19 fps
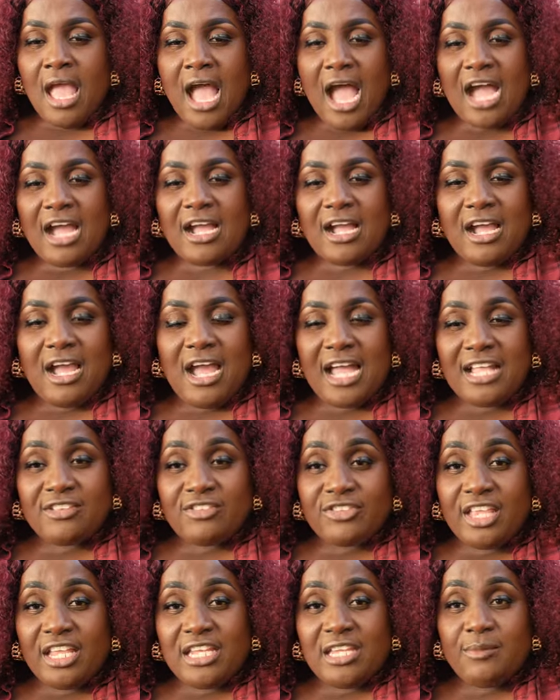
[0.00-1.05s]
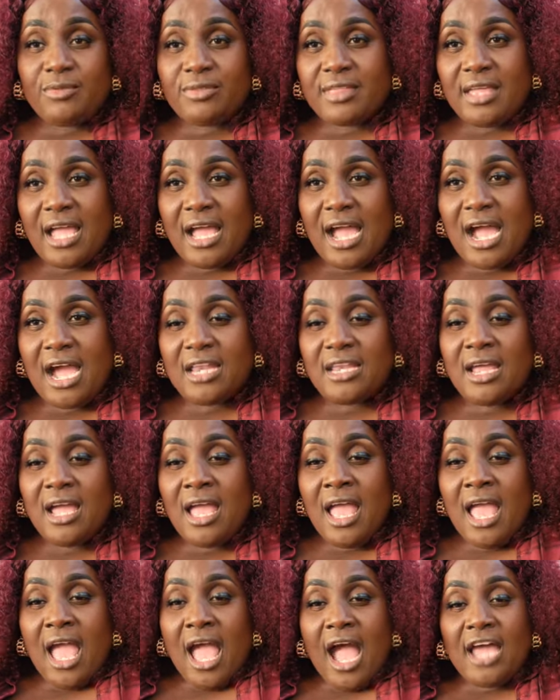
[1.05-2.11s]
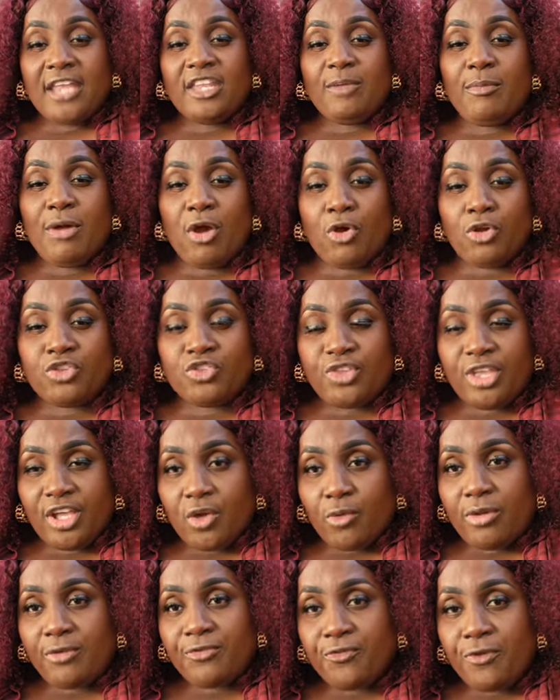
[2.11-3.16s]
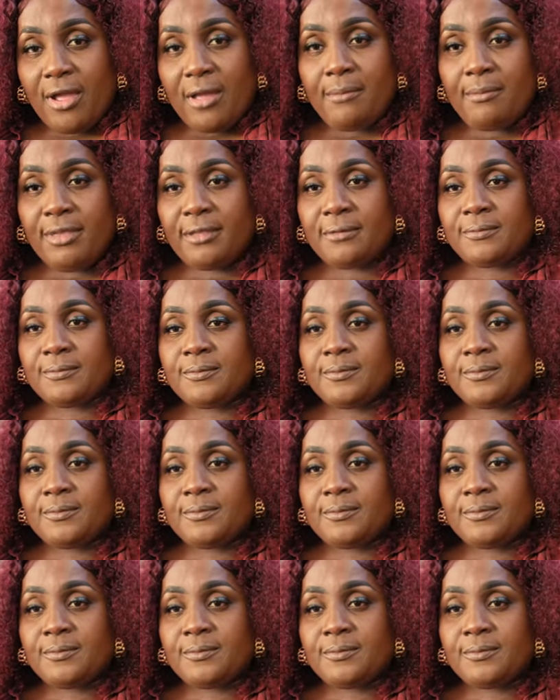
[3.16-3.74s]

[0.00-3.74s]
And God tell him, say Allah, and them I go take away from me.